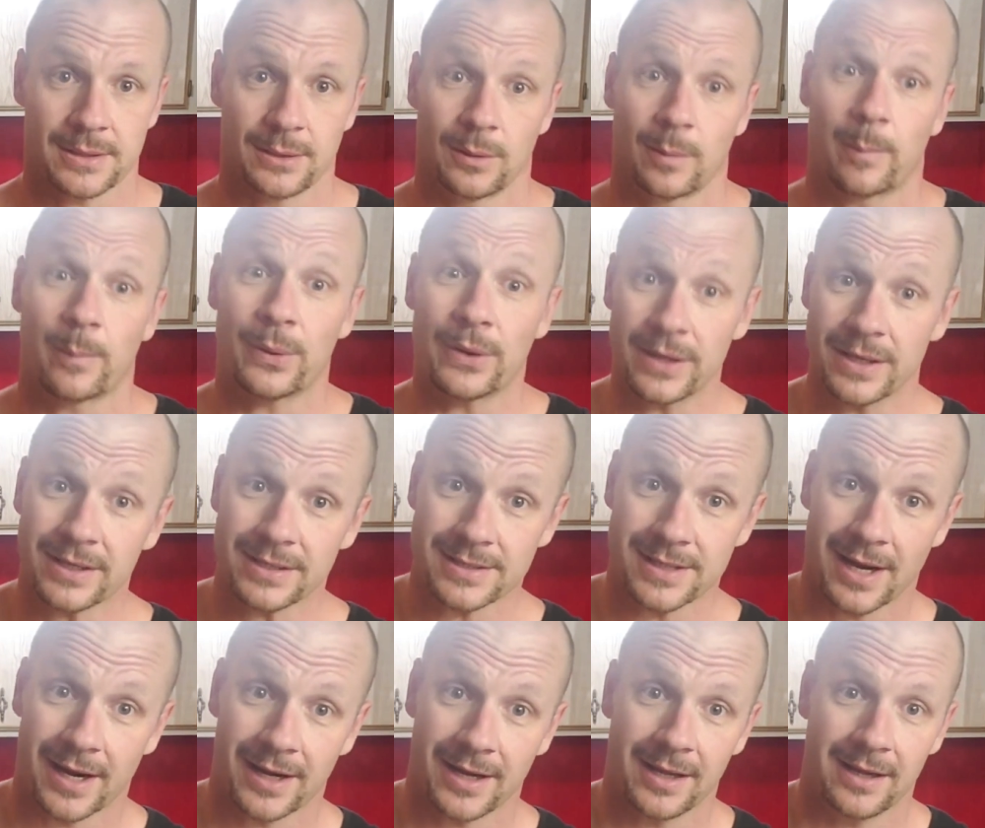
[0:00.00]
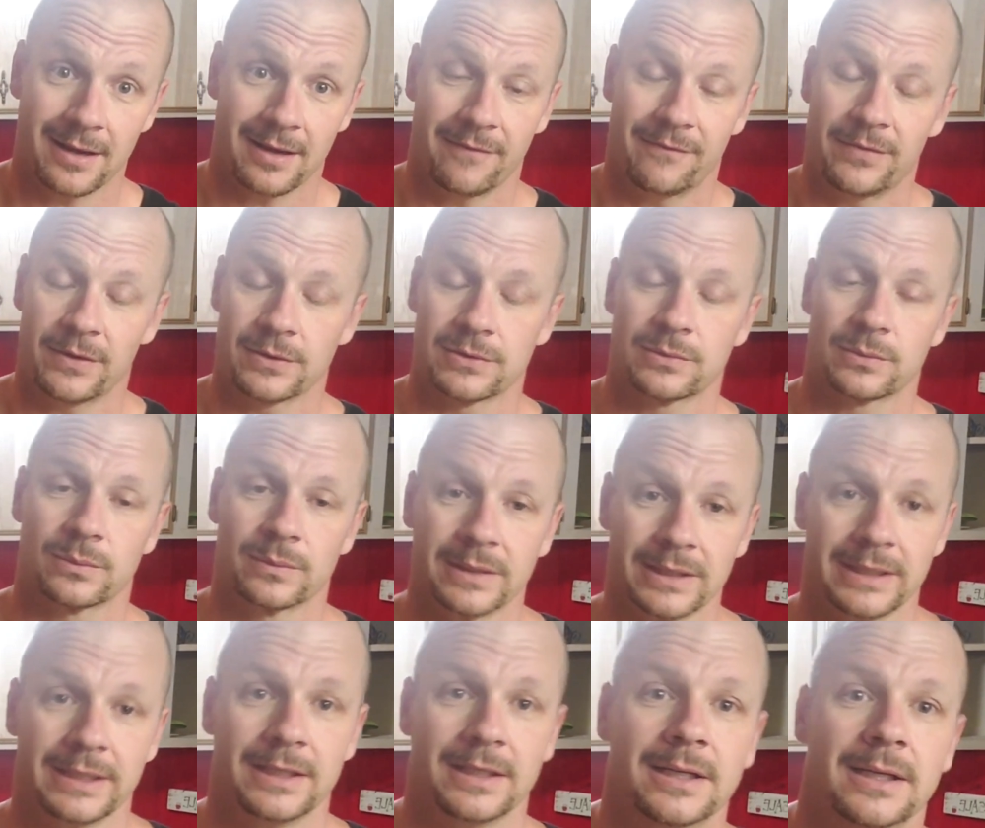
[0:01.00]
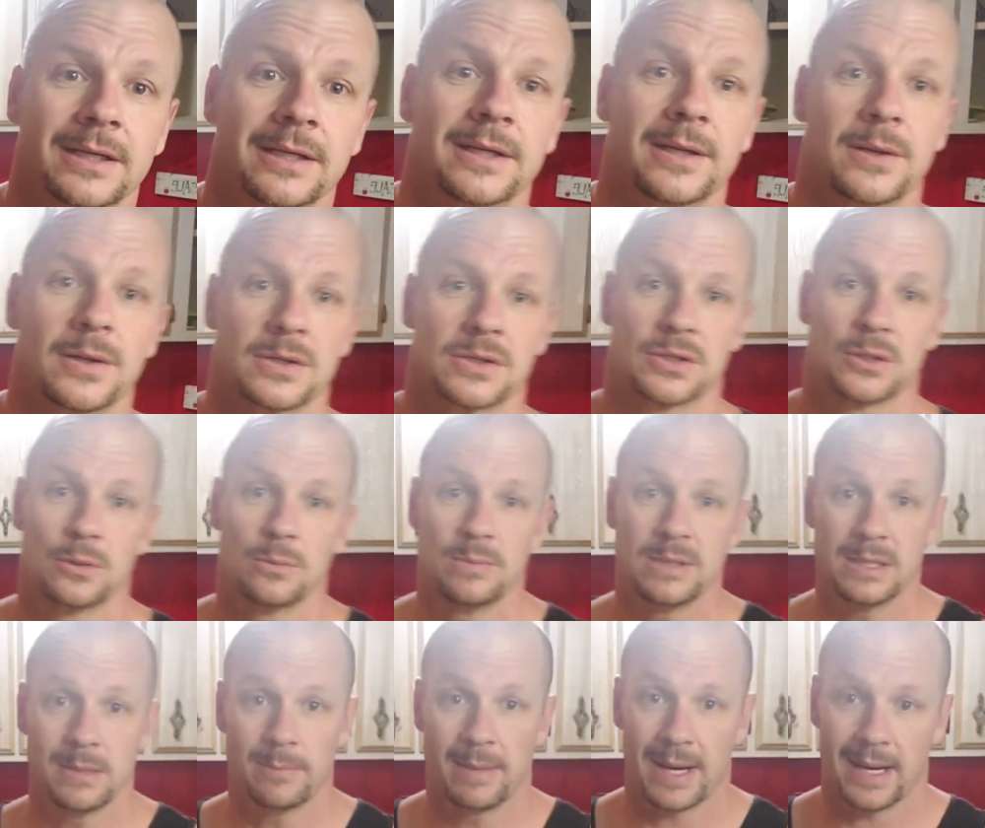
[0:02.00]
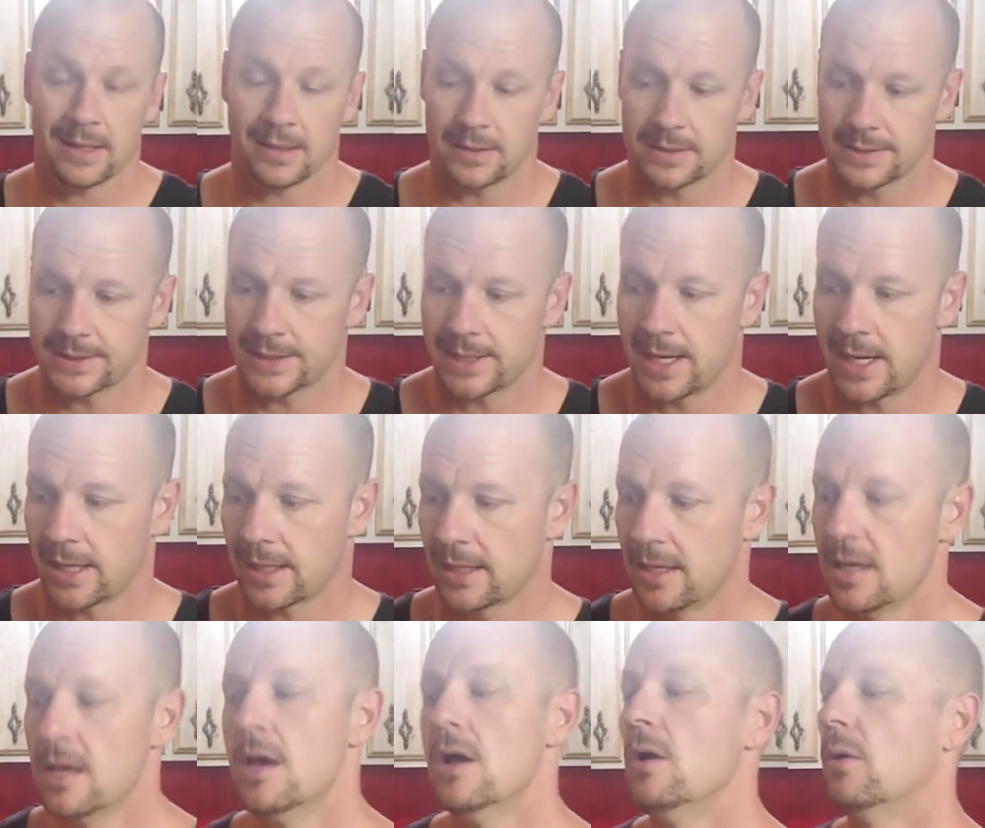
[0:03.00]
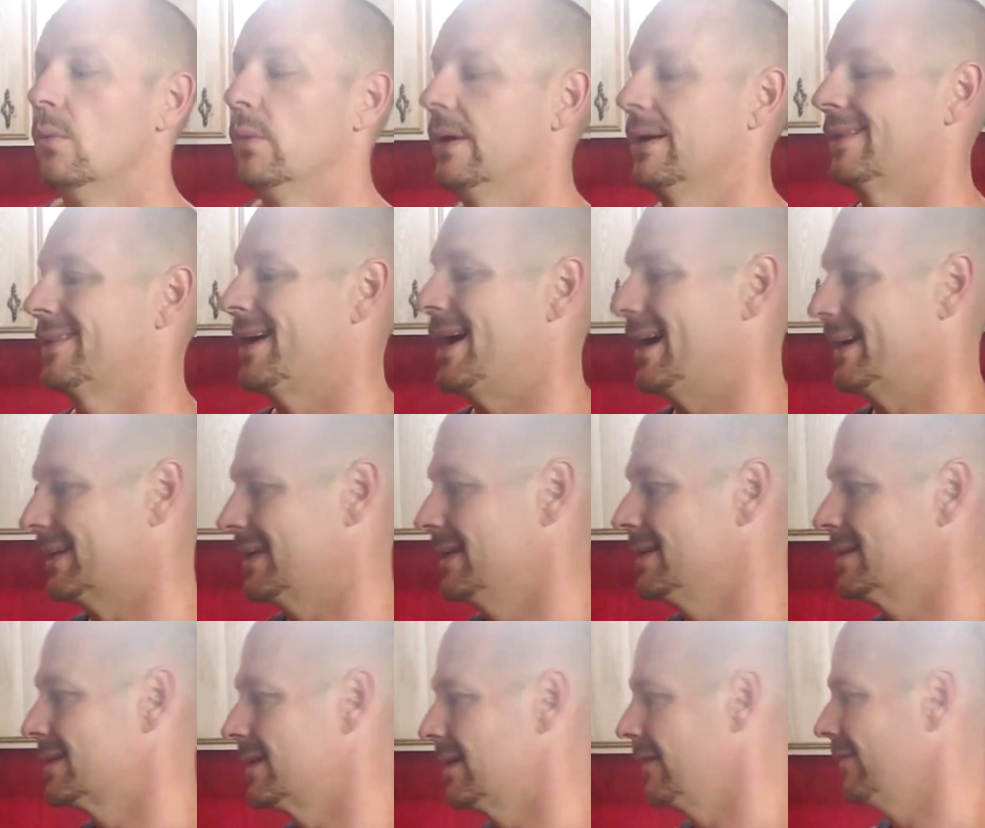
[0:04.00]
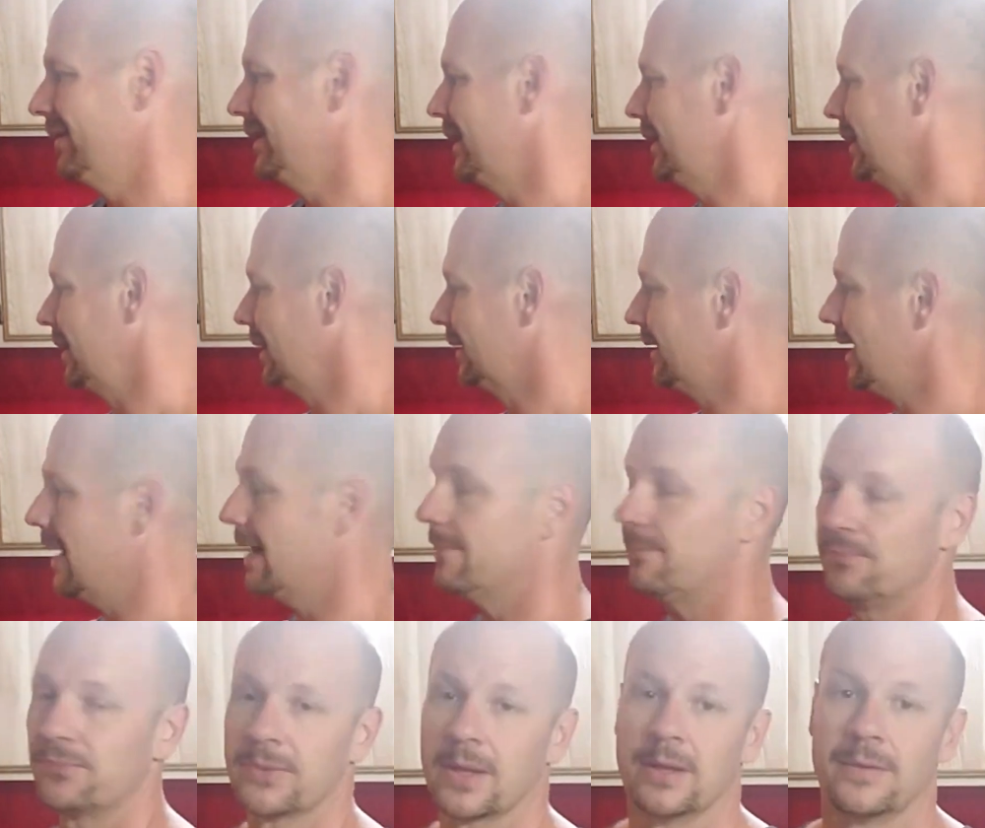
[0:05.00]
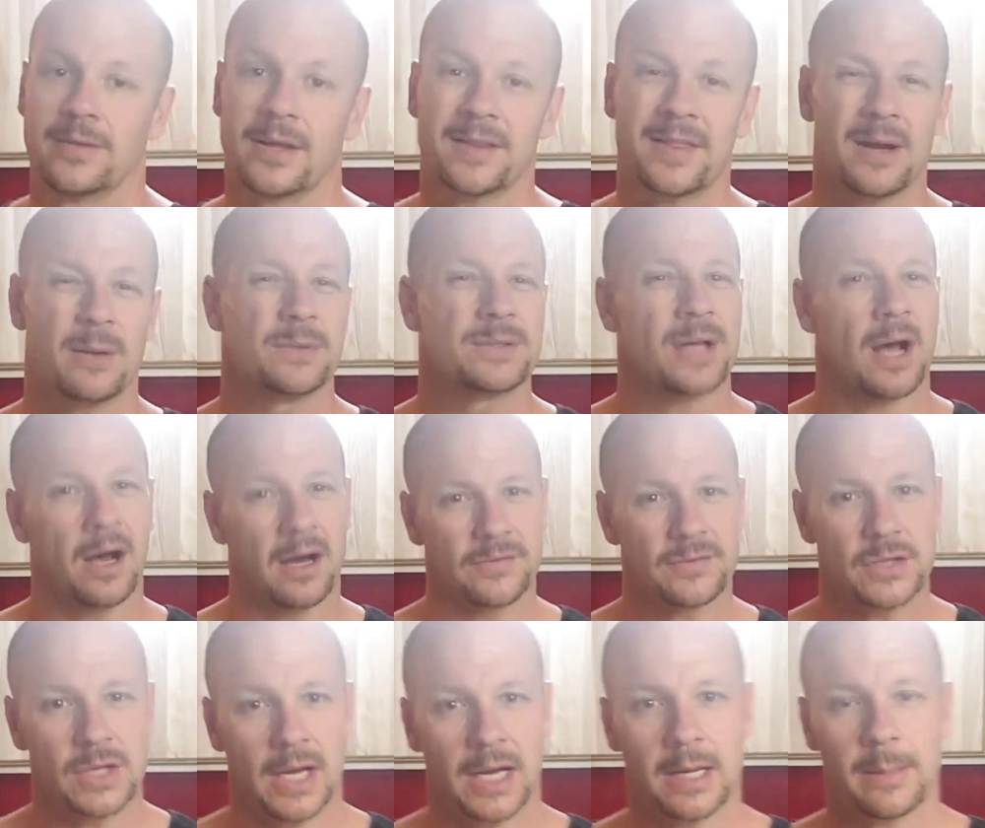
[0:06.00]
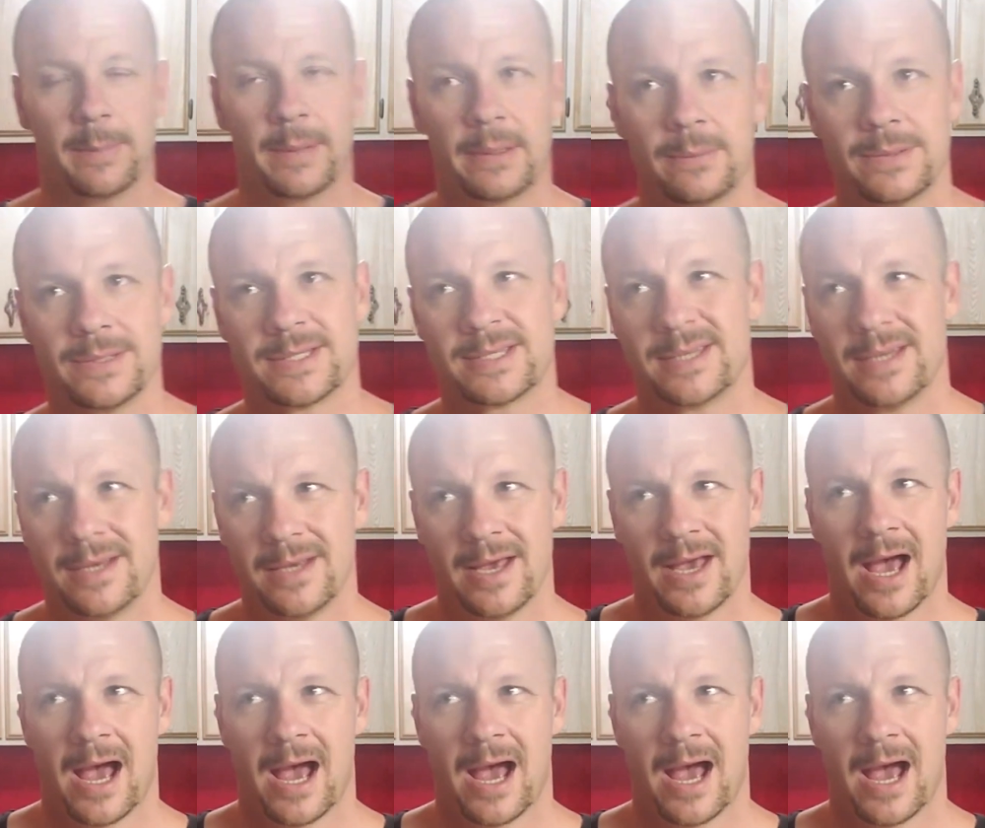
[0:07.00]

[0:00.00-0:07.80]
So pretty exciting. It feels really good to be back on track with Atkins and everything like that. Not that I was off track, but I was